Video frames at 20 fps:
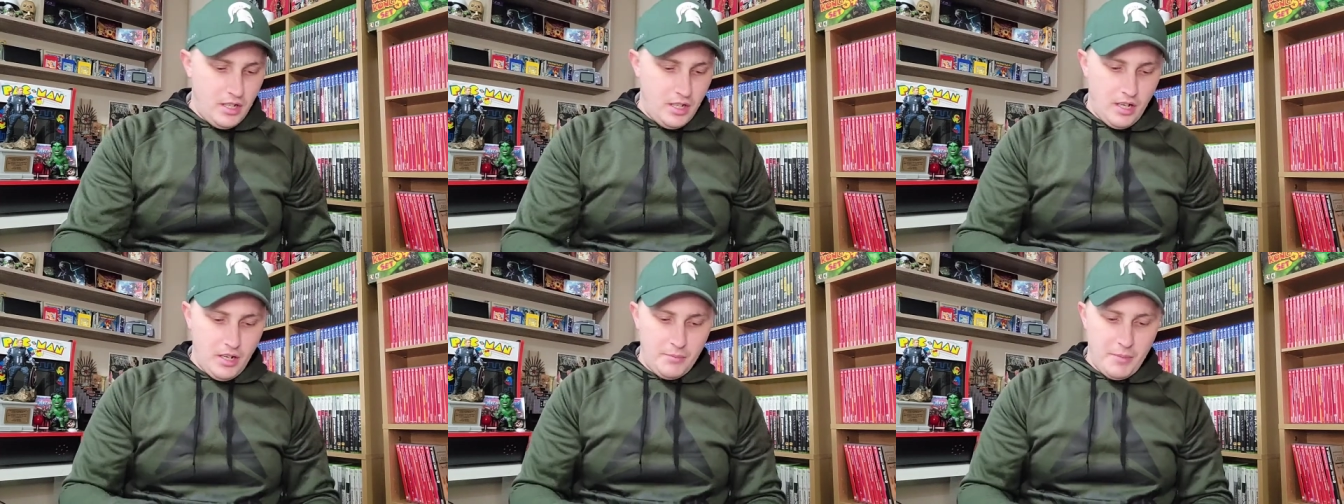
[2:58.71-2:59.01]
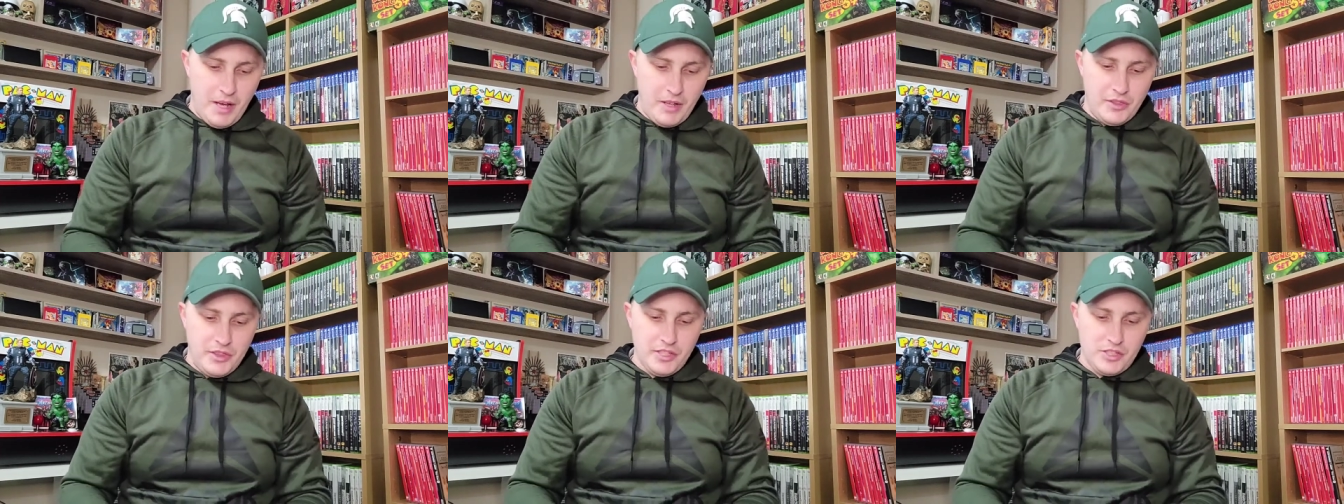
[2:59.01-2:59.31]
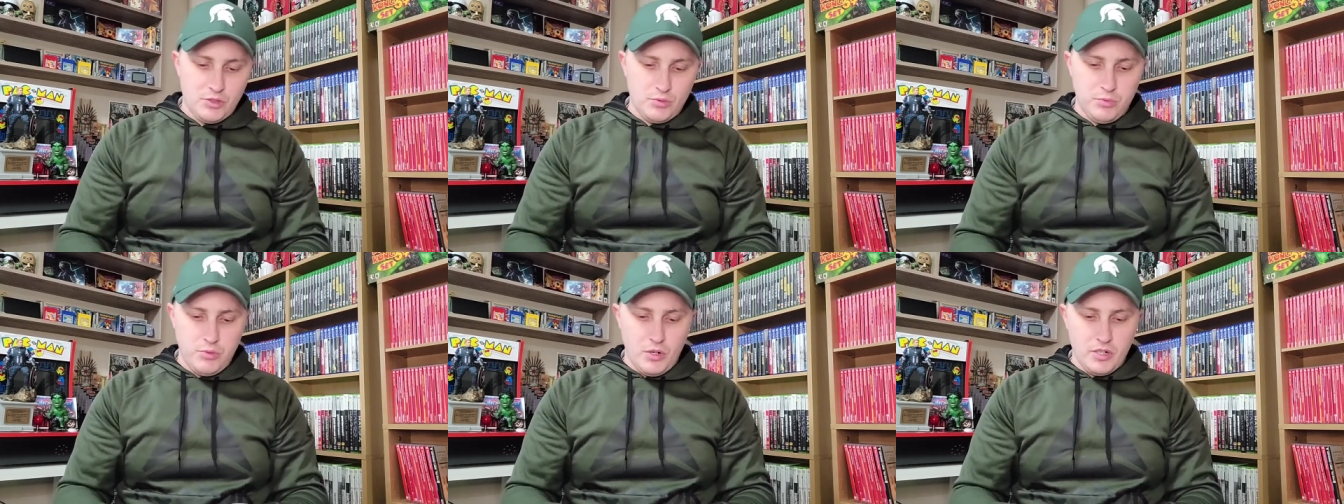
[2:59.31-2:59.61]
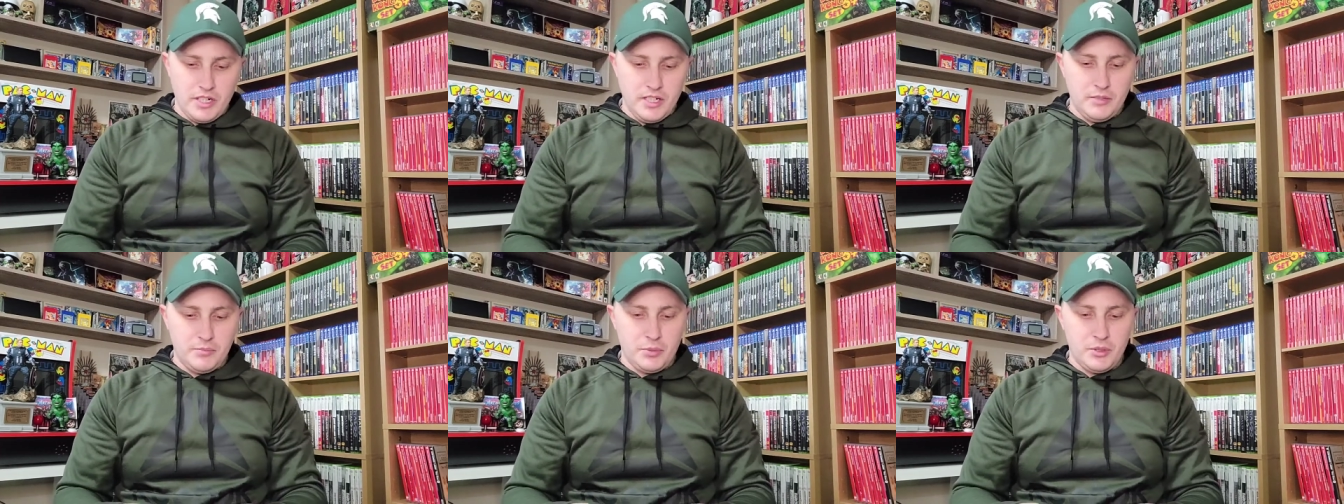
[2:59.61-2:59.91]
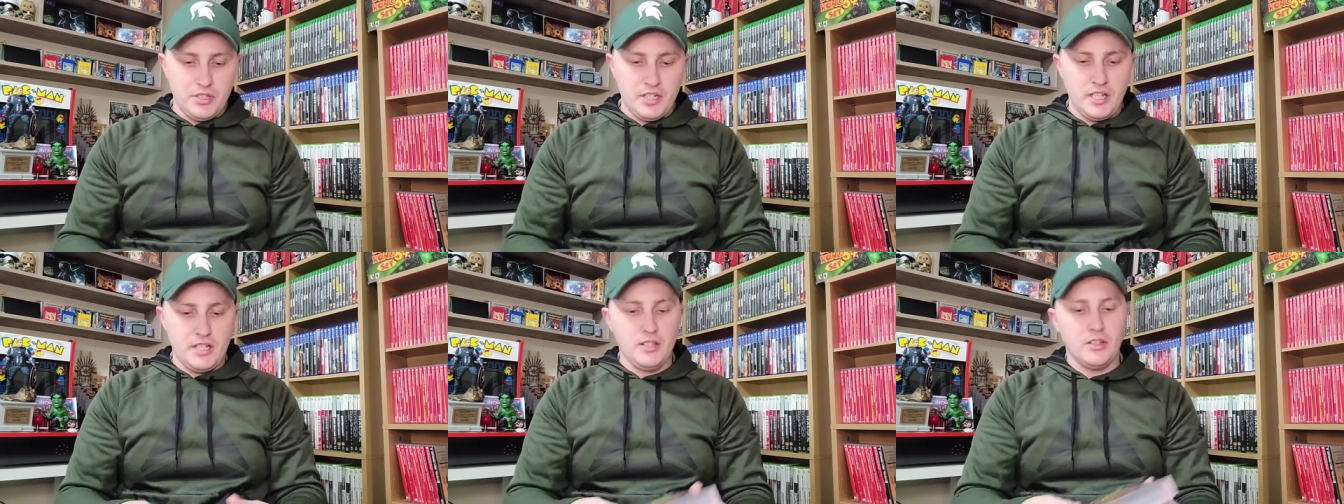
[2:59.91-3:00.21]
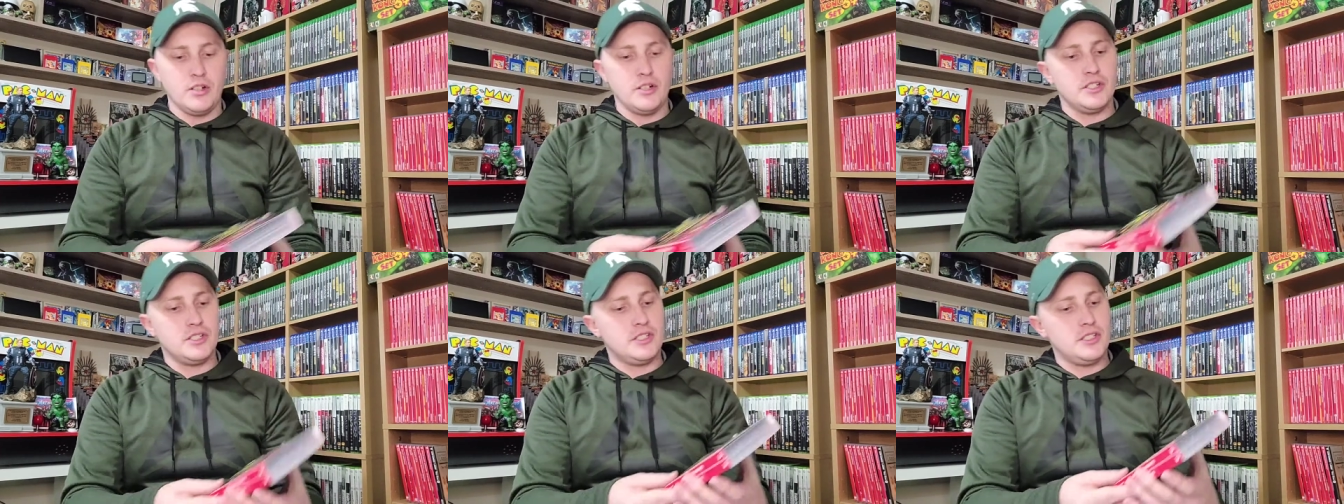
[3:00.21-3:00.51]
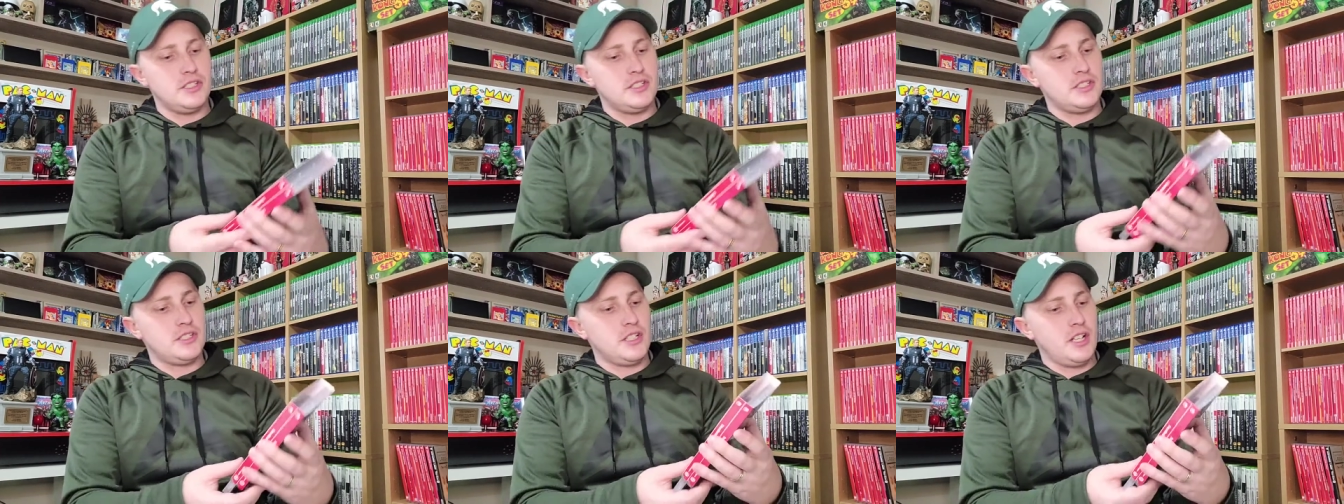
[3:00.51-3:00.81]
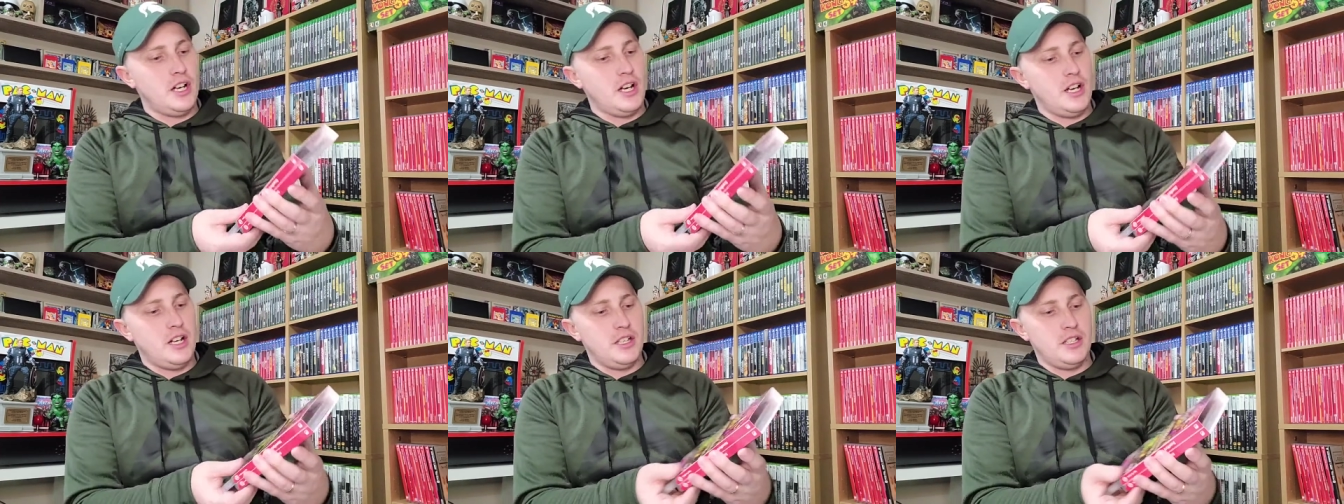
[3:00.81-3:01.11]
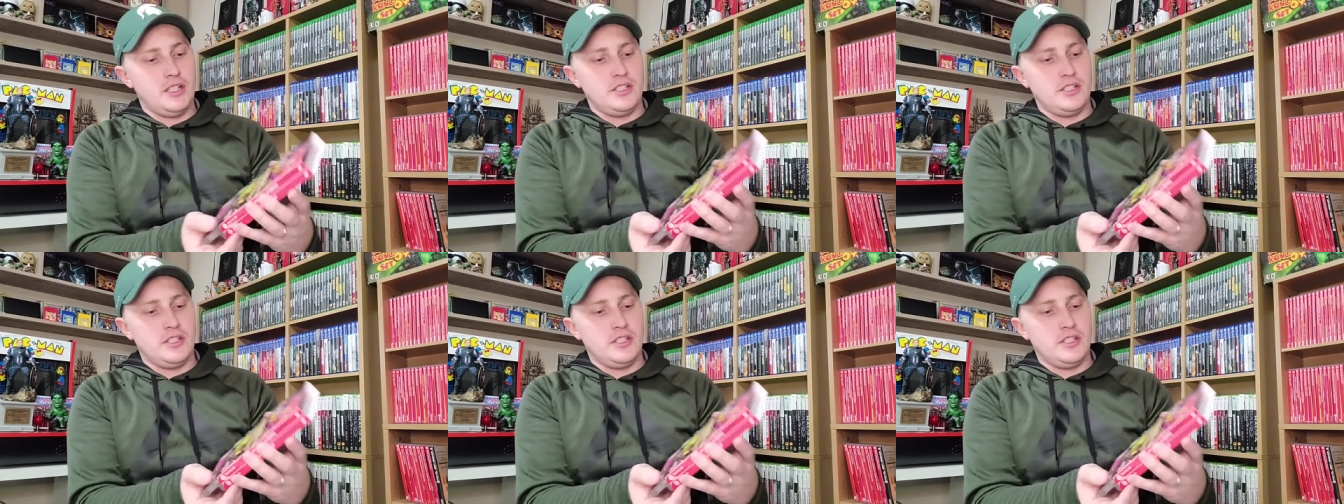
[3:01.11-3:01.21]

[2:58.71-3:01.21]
about this one in particular is it's uh,